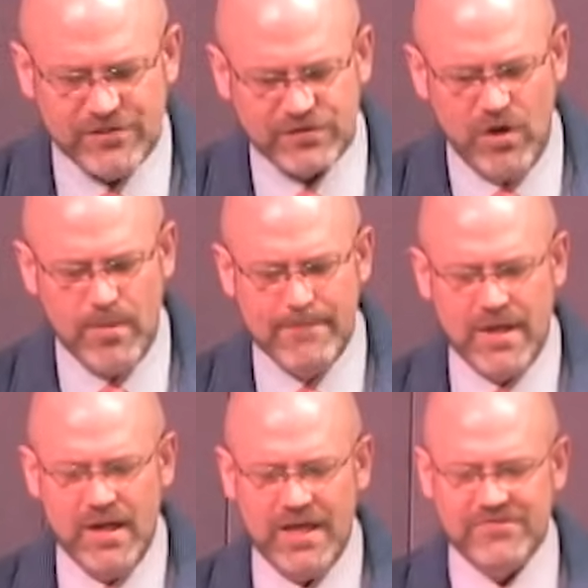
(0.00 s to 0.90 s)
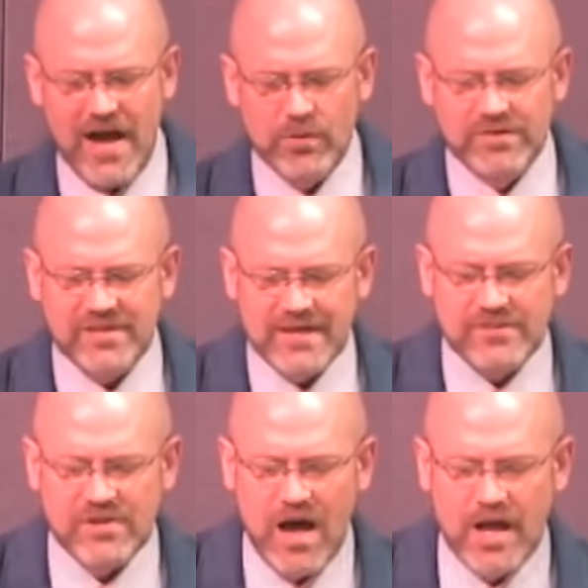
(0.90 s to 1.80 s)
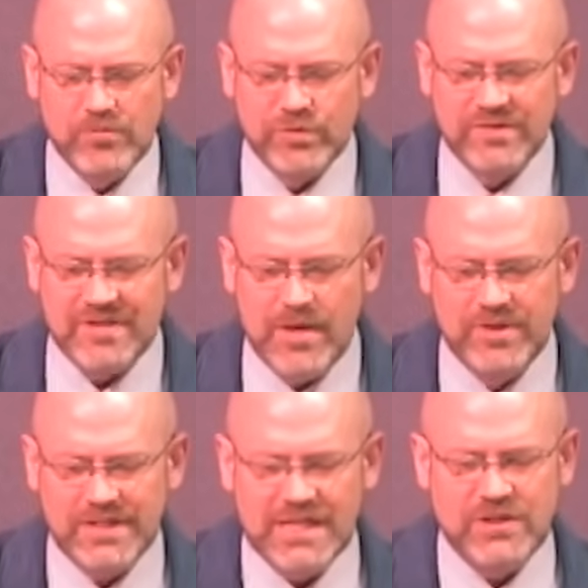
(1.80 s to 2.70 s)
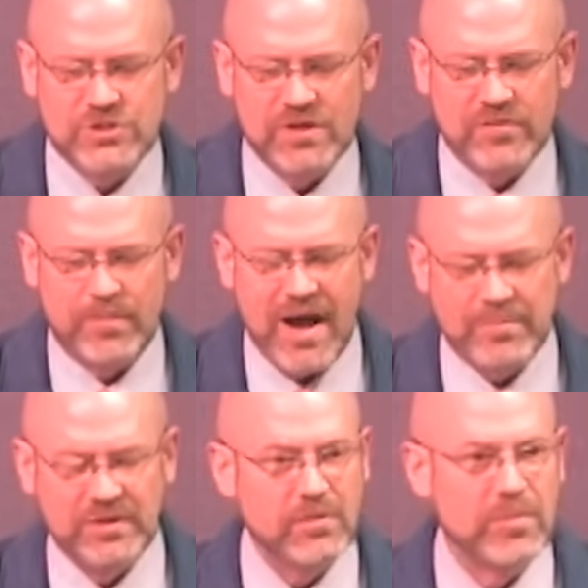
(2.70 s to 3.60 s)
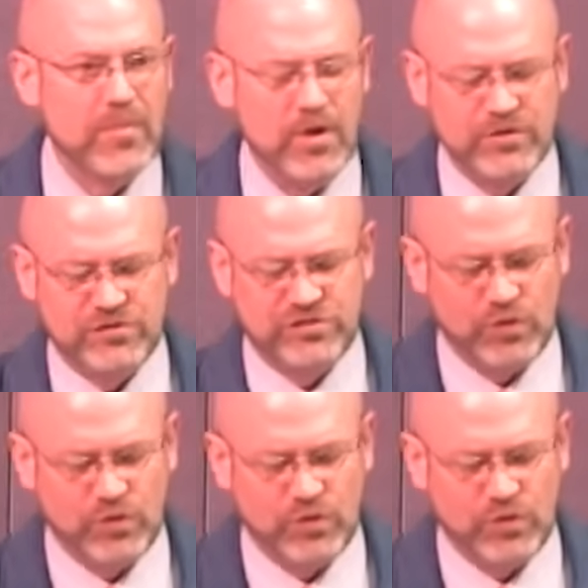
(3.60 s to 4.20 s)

And so, uh, if I were to take the time to examine each of the popularly promoted